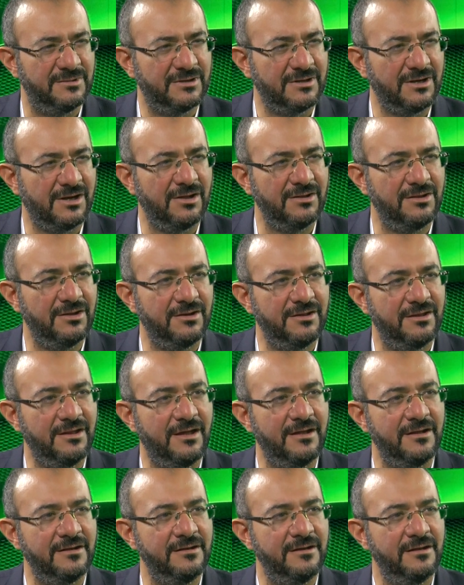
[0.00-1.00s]
rather
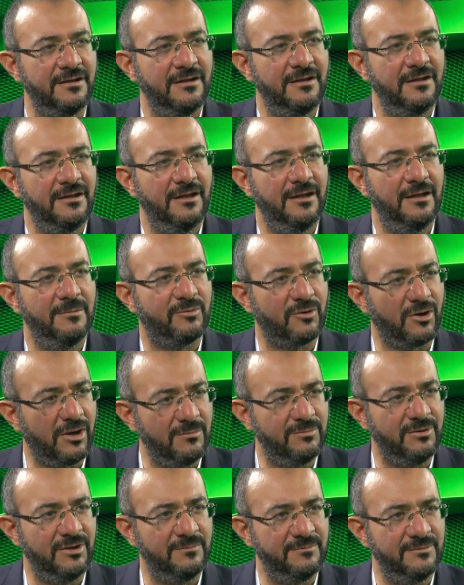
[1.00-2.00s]
than a
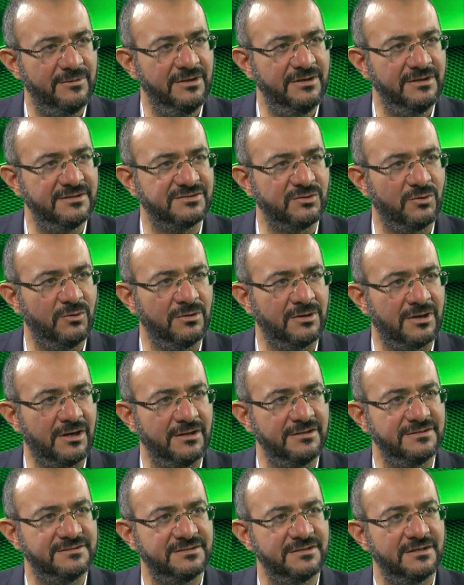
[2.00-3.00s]
problem in its own
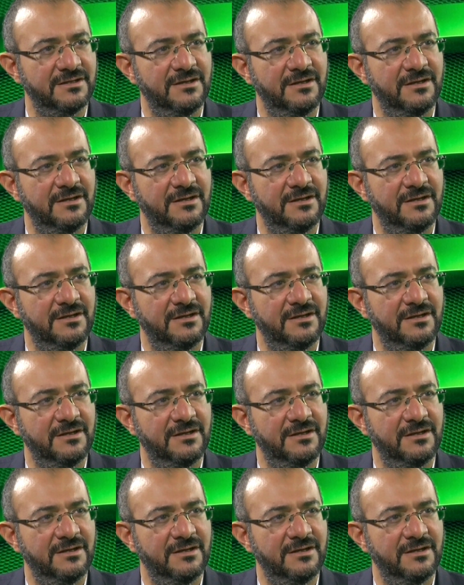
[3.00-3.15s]
right.